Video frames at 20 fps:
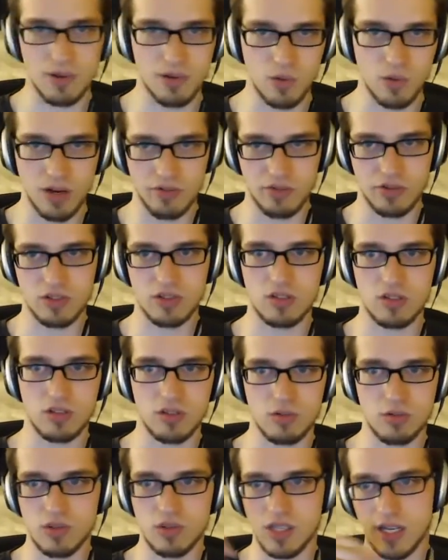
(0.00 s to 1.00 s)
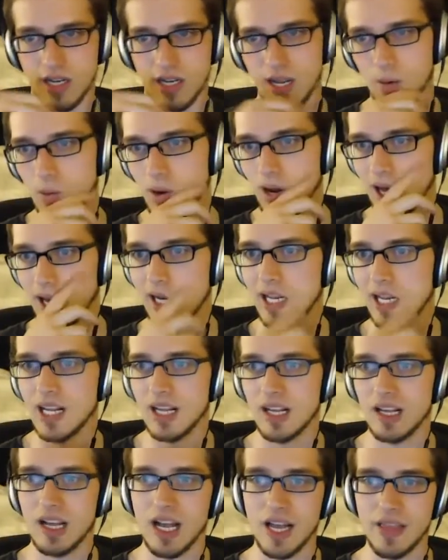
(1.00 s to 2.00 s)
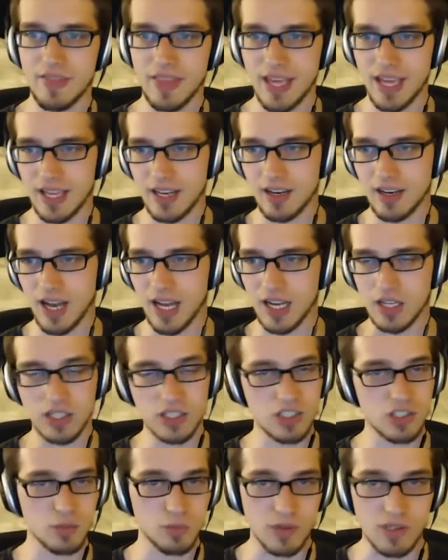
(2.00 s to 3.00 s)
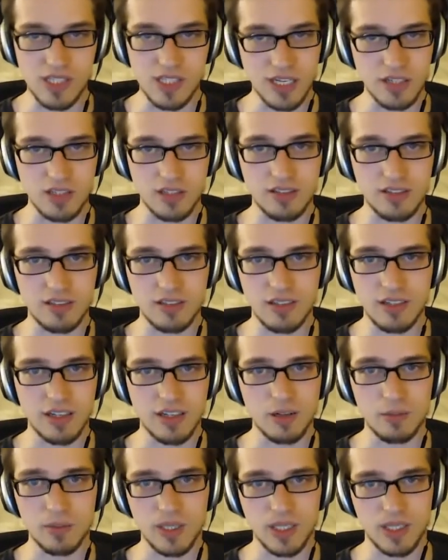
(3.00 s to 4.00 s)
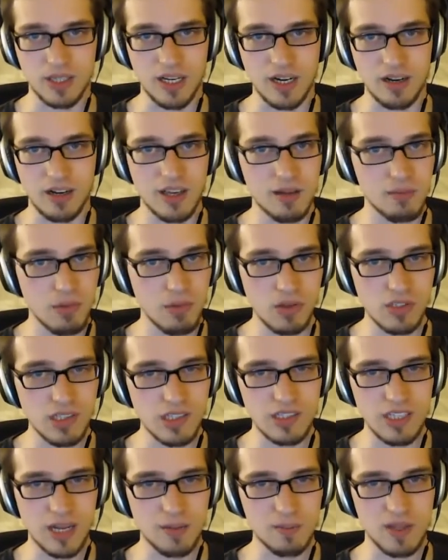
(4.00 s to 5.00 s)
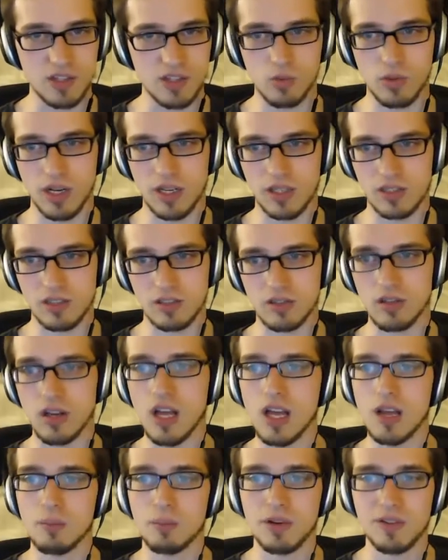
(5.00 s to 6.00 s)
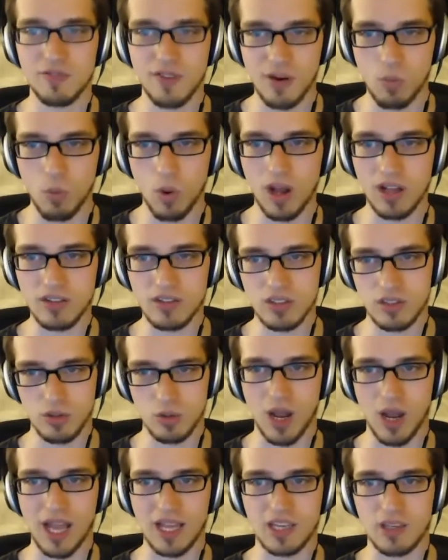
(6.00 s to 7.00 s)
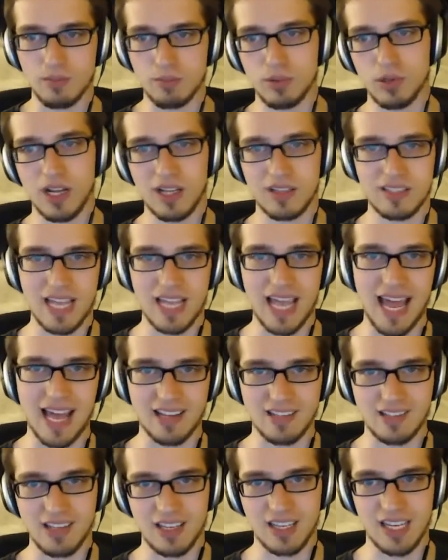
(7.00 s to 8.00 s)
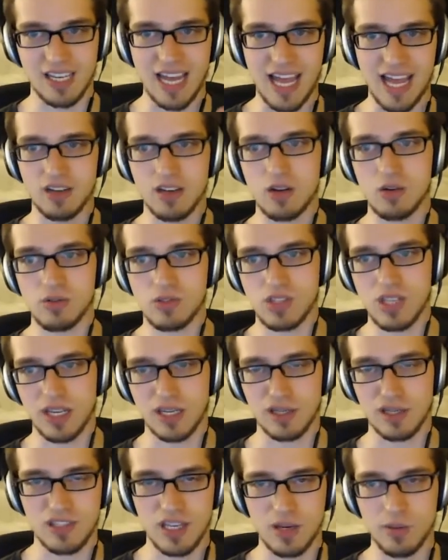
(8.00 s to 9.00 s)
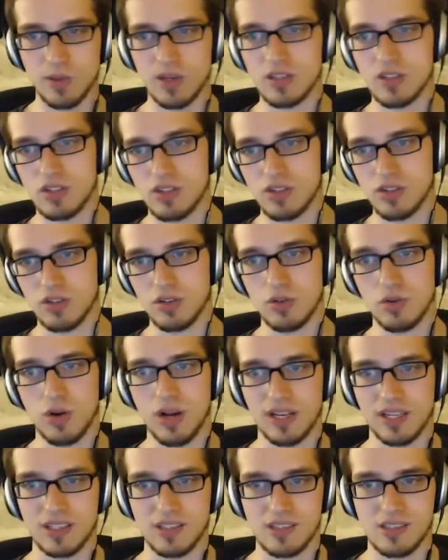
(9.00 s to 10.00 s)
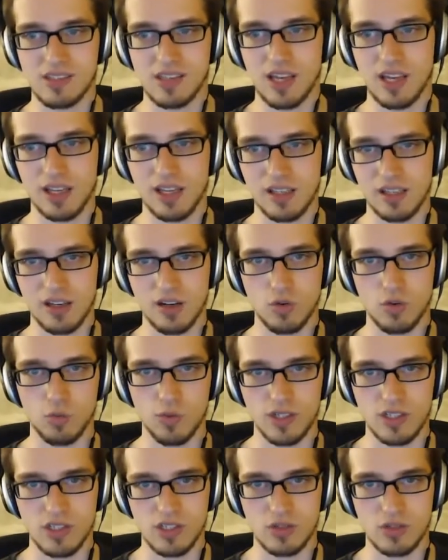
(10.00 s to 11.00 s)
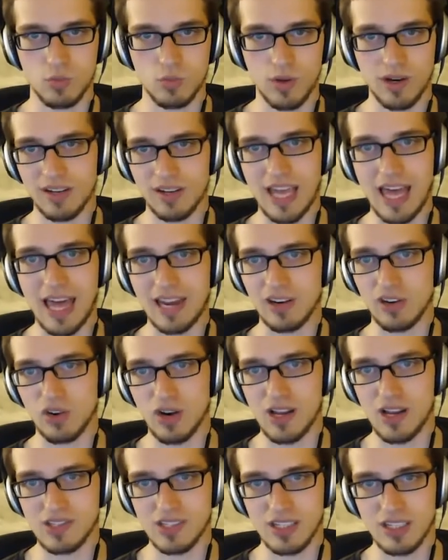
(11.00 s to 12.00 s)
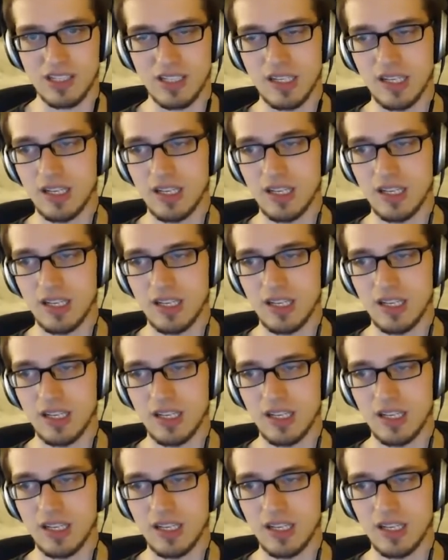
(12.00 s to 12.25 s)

in whatever to do thing I want. And then I could just press enter, and it'll be in there. And most of the time, that's what I do. But if I want to, I can put on tags. I can add notes. I can say what it's due. I can say, where to categorize it.